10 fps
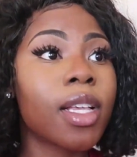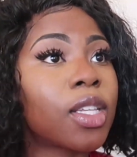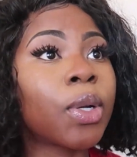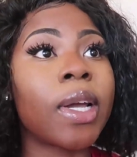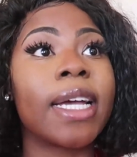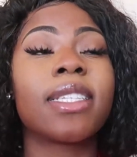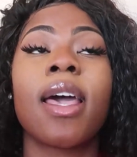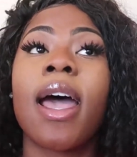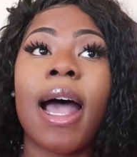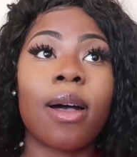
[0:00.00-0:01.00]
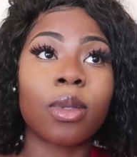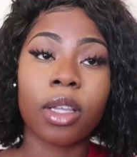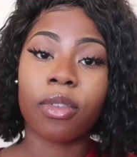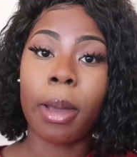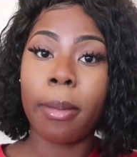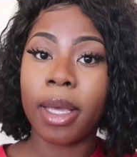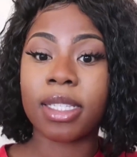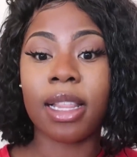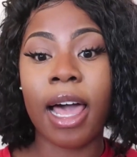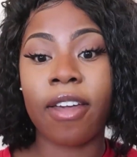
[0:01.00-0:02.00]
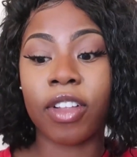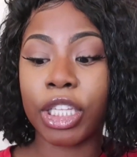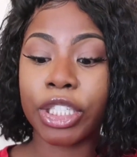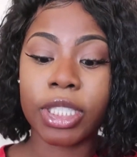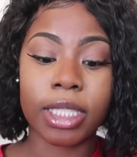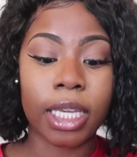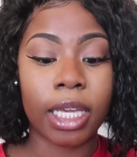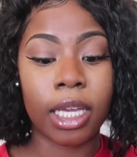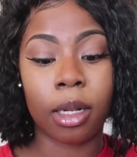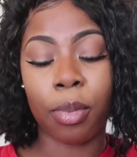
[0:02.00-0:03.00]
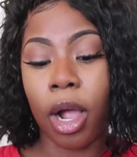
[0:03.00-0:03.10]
So anyways, I was living my best life, clear skin,